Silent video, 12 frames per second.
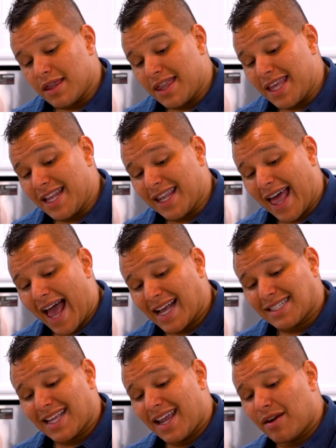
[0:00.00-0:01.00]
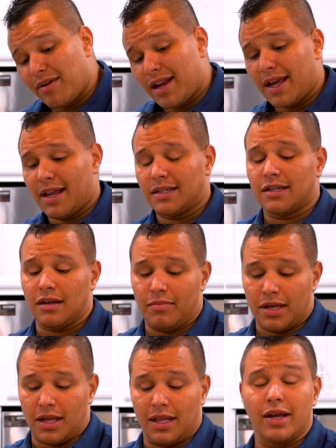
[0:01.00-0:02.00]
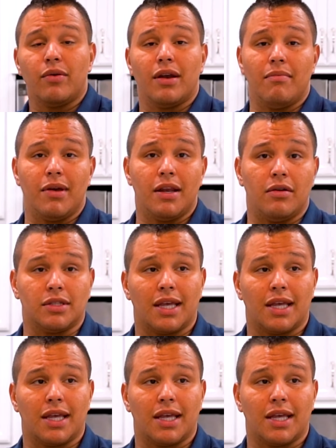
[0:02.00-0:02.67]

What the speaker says: the last ingredient is gonna be the liquid aminos.